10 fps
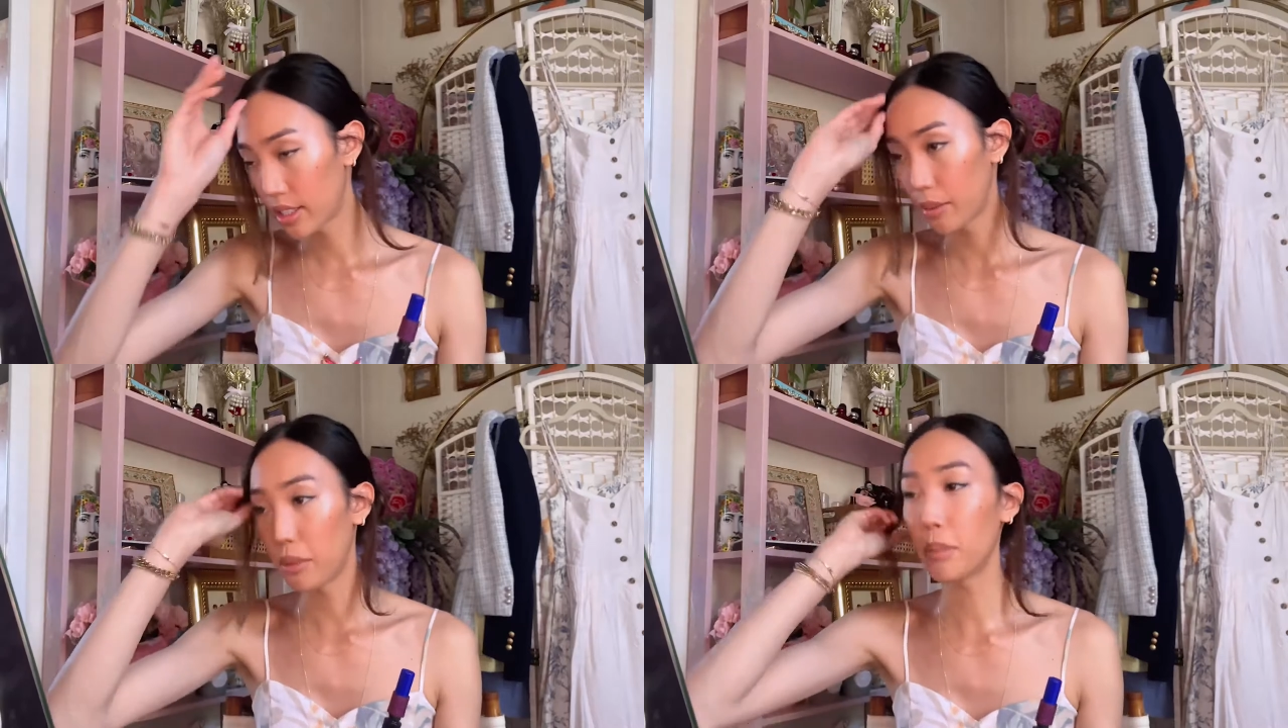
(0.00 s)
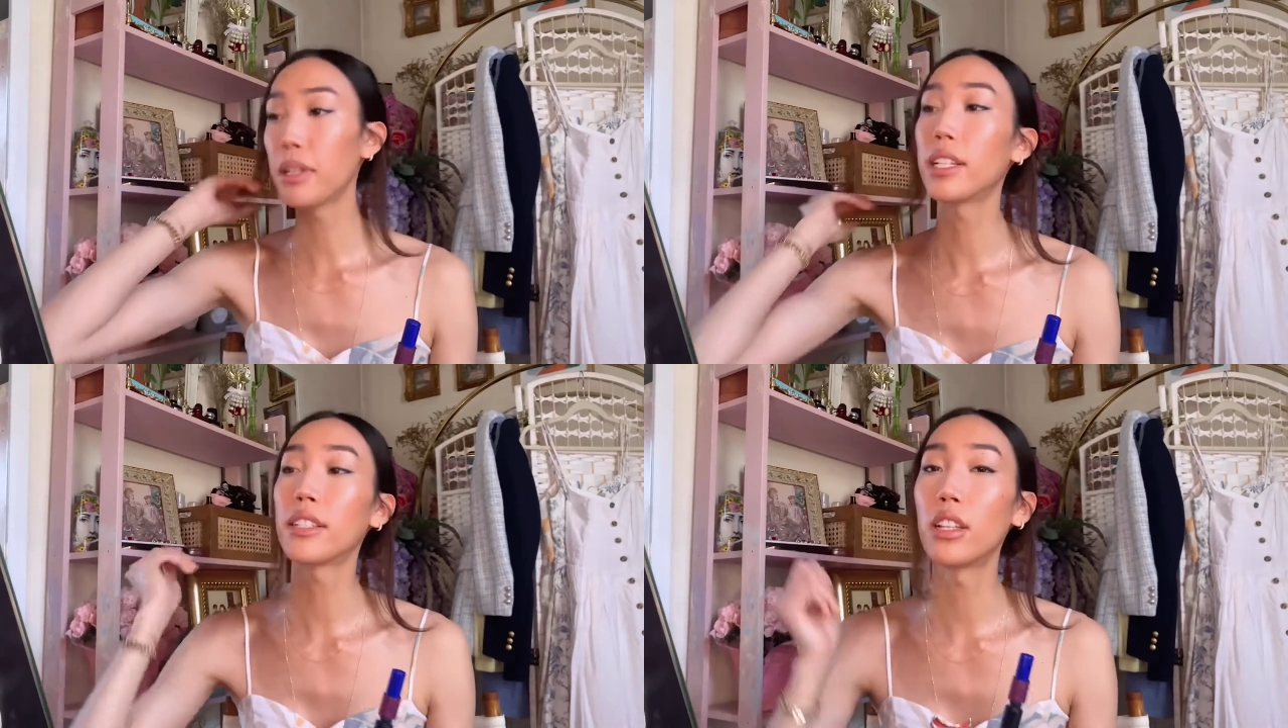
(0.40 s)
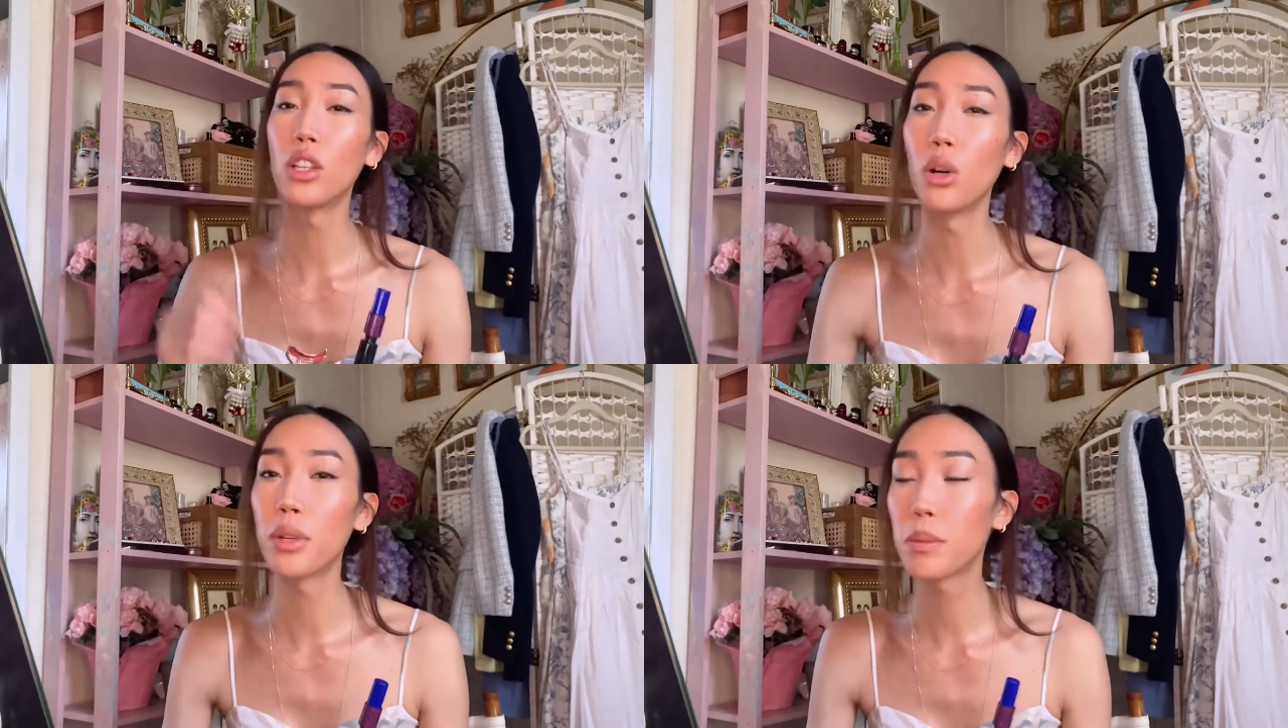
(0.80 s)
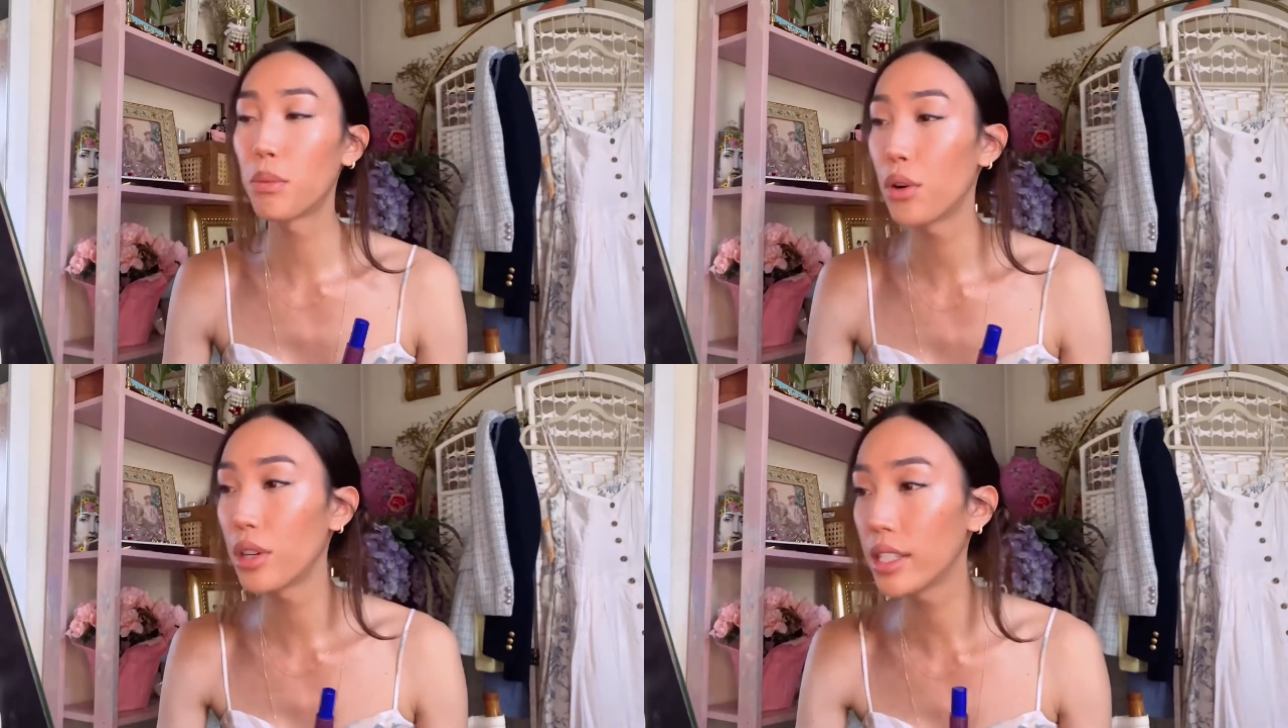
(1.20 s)
maybe like the lowest
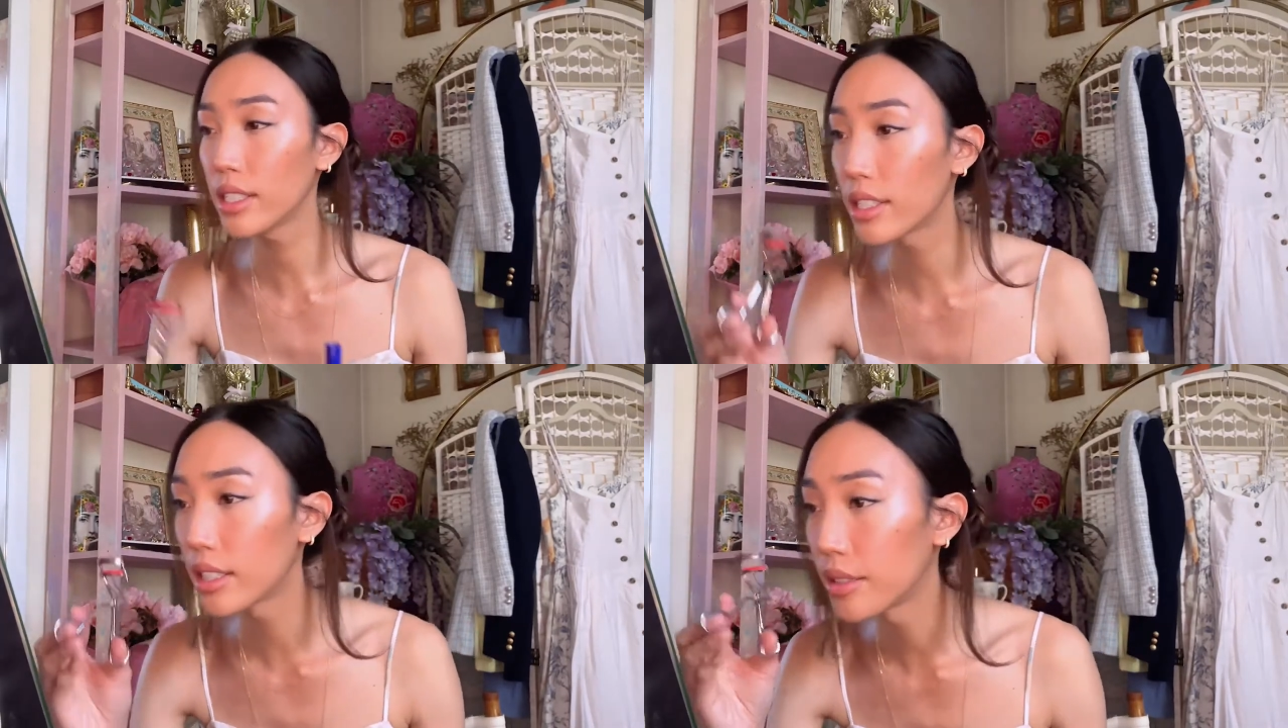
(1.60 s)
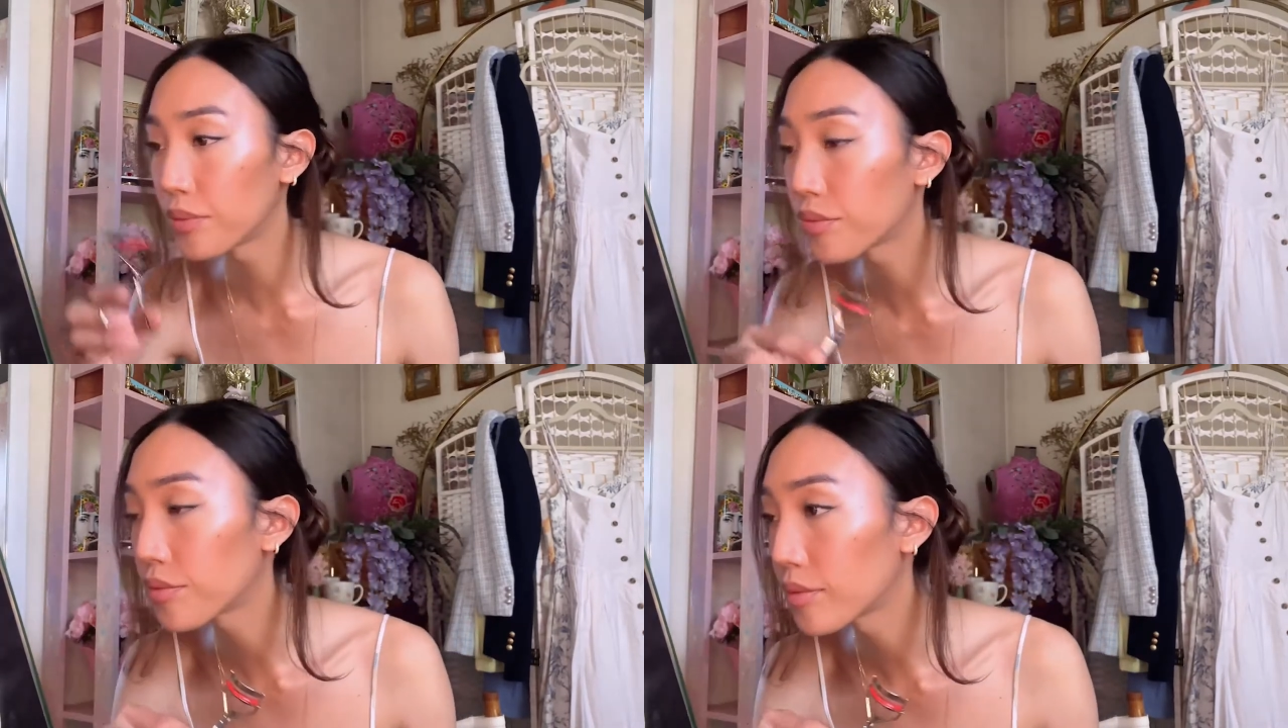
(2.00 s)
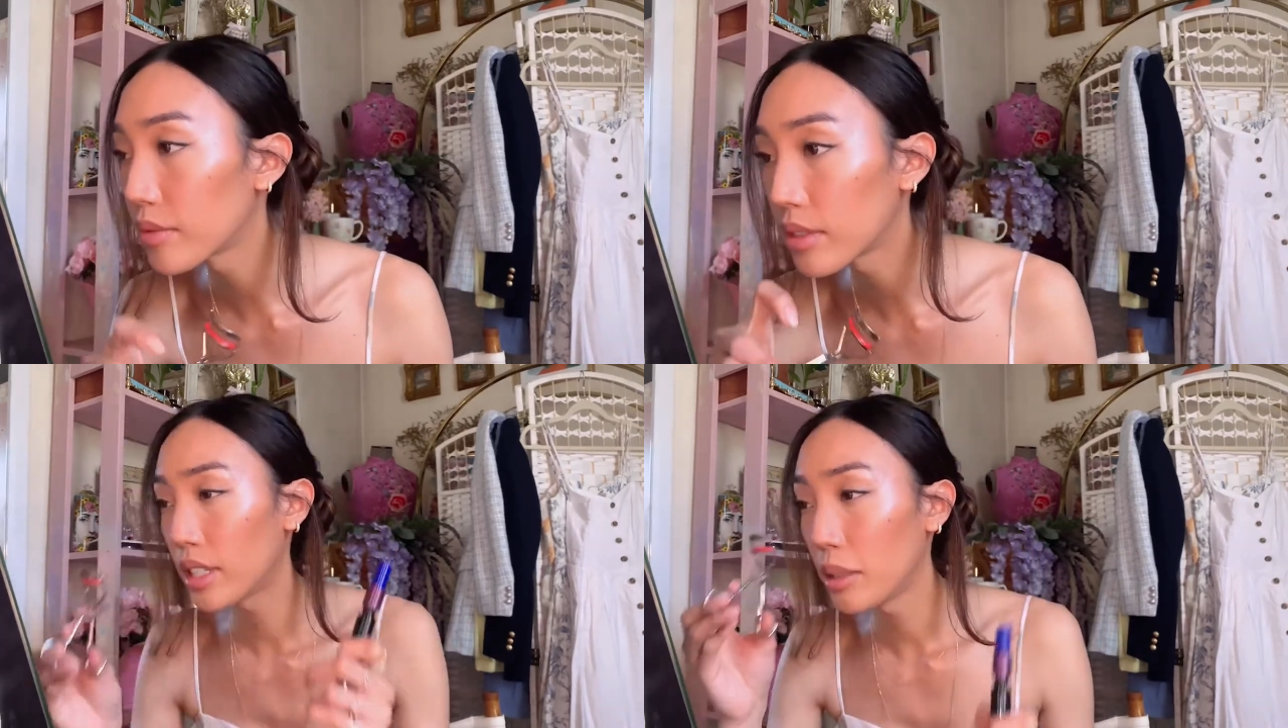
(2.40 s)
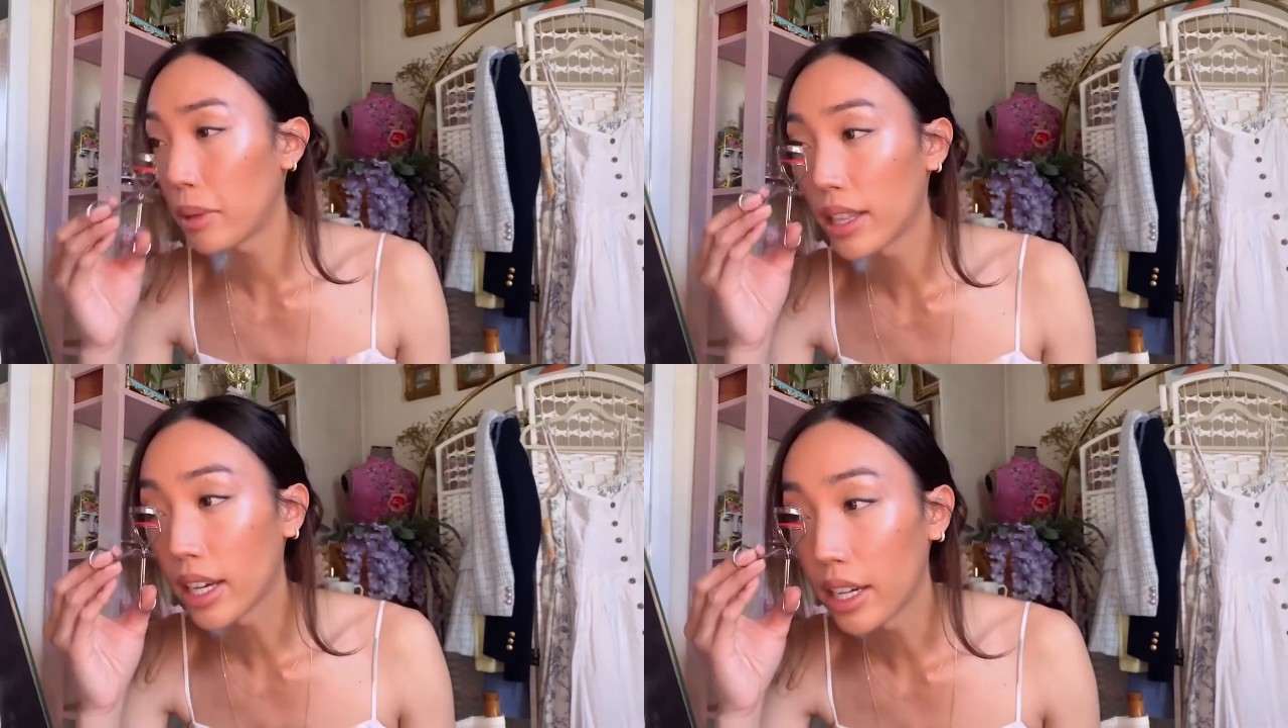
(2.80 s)
point in my
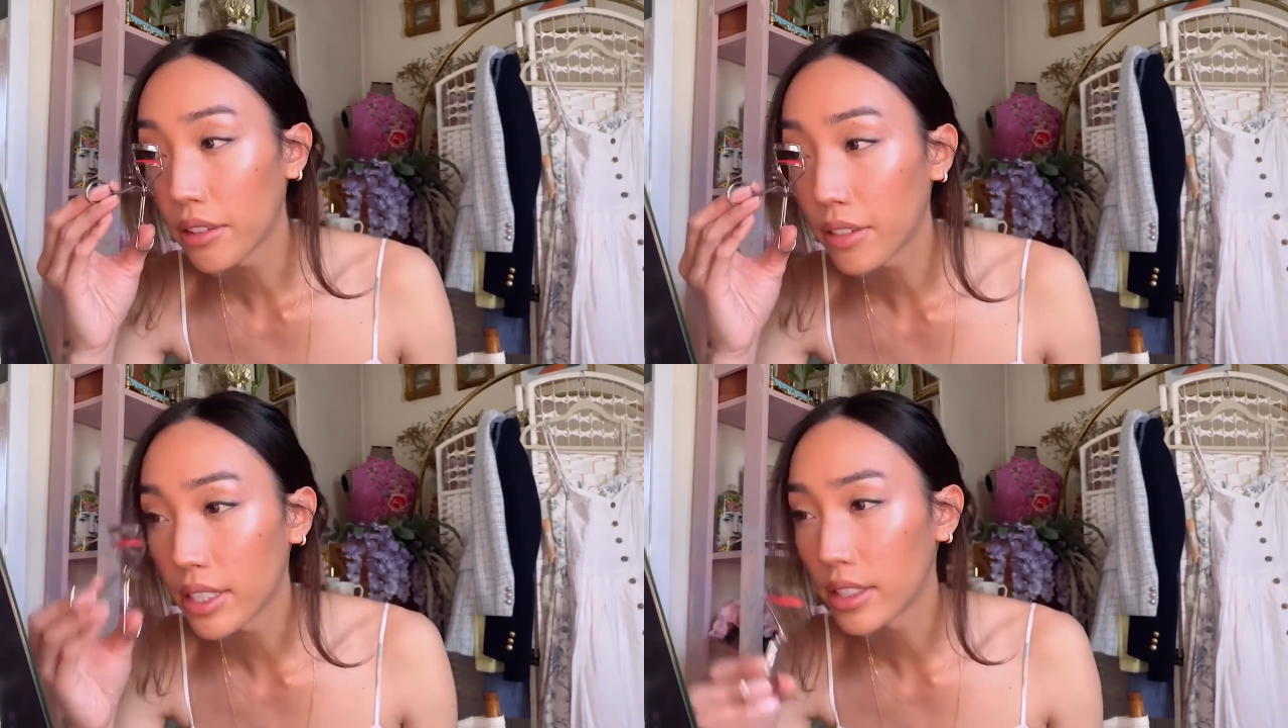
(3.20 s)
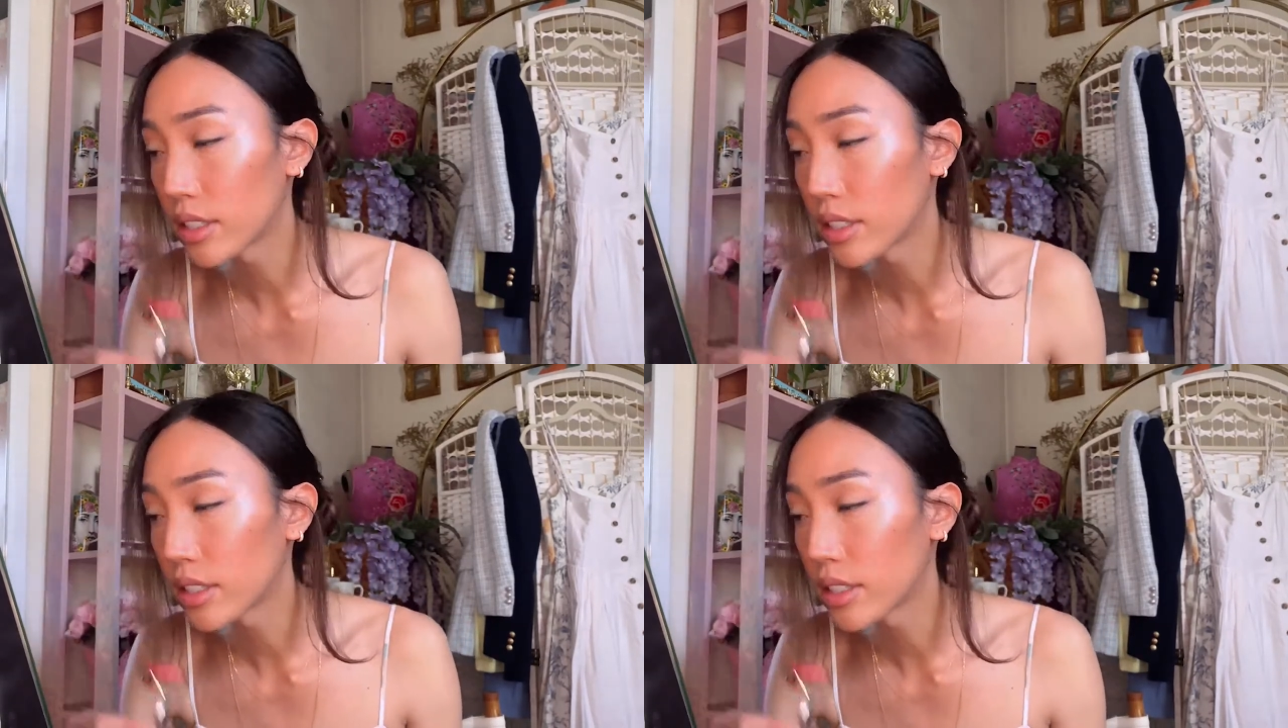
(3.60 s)
life, and